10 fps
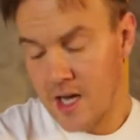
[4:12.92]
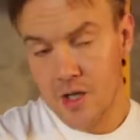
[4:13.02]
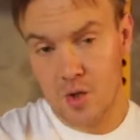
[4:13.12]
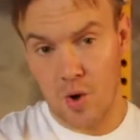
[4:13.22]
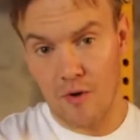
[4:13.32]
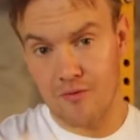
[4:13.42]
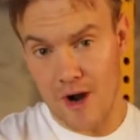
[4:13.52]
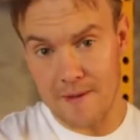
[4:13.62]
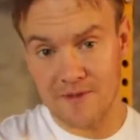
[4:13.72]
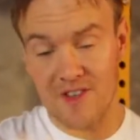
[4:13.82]
12
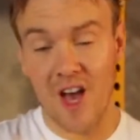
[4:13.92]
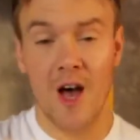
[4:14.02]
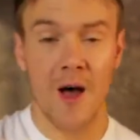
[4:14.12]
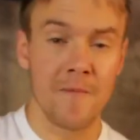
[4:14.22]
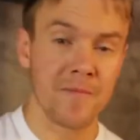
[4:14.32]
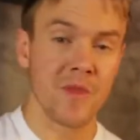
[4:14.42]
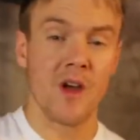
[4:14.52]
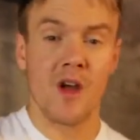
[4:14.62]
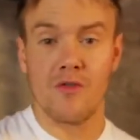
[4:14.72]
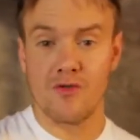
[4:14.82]
reps,
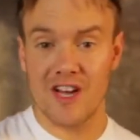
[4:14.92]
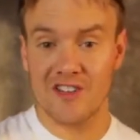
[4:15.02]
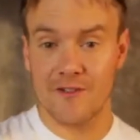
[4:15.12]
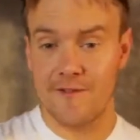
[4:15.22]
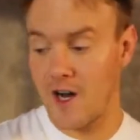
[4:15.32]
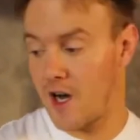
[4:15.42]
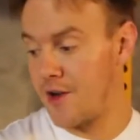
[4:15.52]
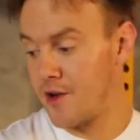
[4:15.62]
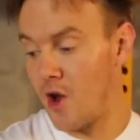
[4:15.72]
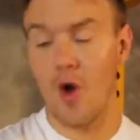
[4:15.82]
rest for
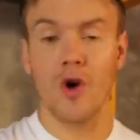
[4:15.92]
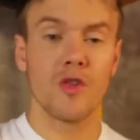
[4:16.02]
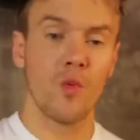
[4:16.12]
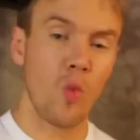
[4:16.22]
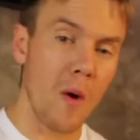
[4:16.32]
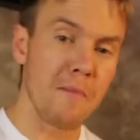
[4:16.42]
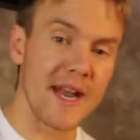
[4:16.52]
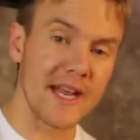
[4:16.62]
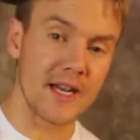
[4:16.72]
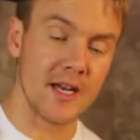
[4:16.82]
no longer than 1
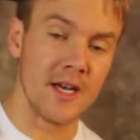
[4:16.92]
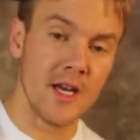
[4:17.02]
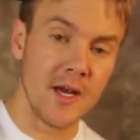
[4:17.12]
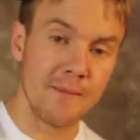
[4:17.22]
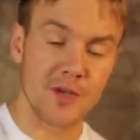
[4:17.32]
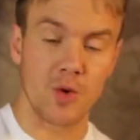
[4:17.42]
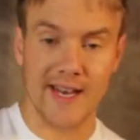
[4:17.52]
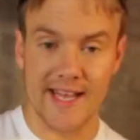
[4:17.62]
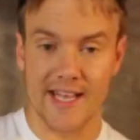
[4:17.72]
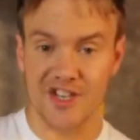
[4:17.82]
minute between
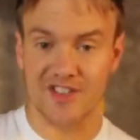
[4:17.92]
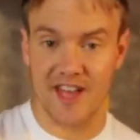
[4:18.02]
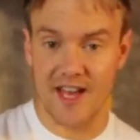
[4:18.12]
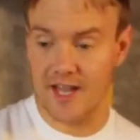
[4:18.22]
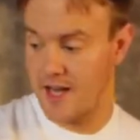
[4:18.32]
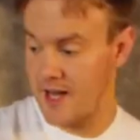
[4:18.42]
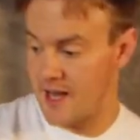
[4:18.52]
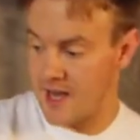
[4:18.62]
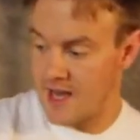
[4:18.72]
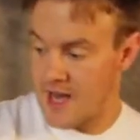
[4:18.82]
each set,
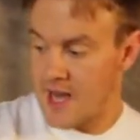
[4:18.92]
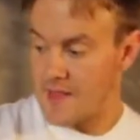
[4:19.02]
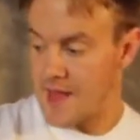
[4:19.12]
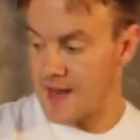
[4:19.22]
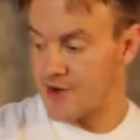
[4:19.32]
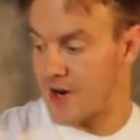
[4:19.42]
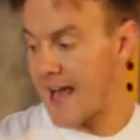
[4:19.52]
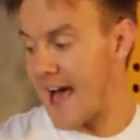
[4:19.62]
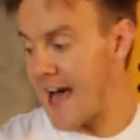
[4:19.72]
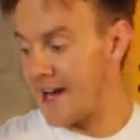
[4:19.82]
and then try to
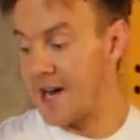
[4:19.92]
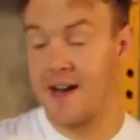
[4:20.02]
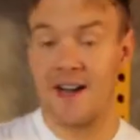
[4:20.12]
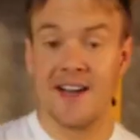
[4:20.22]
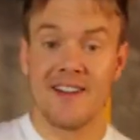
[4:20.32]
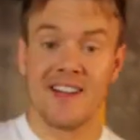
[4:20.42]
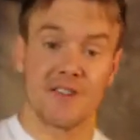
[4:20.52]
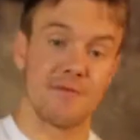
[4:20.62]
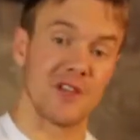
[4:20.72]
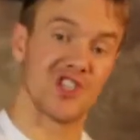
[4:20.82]
add
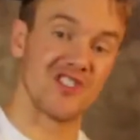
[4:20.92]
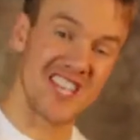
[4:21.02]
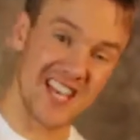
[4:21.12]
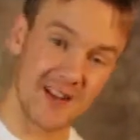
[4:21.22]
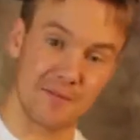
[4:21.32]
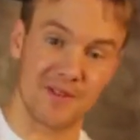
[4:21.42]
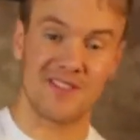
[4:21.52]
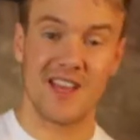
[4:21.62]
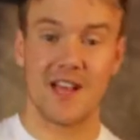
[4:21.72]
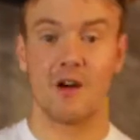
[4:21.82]
as much as
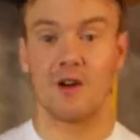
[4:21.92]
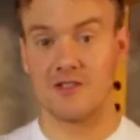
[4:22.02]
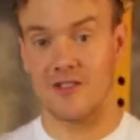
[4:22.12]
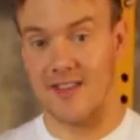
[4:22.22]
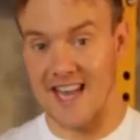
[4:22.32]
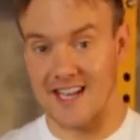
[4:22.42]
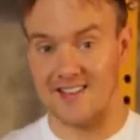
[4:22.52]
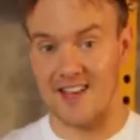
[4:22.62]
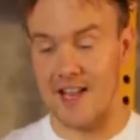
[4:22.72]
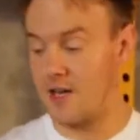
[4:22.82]
10% onto the next
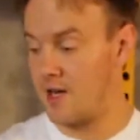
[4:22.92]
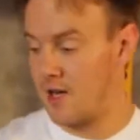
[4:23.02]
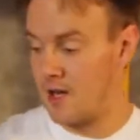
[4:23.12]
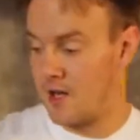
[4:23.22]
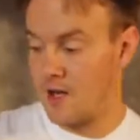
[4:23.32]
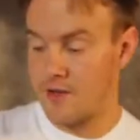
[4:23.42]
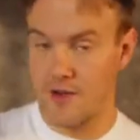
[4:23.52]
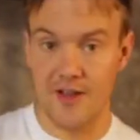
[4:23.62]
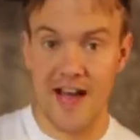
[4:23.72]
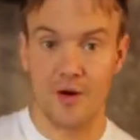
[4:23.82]
set than
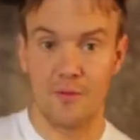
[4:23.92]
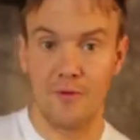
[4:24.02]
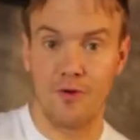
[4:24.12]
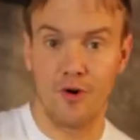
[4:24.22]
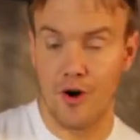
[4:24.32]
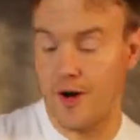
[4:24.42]
you had on before.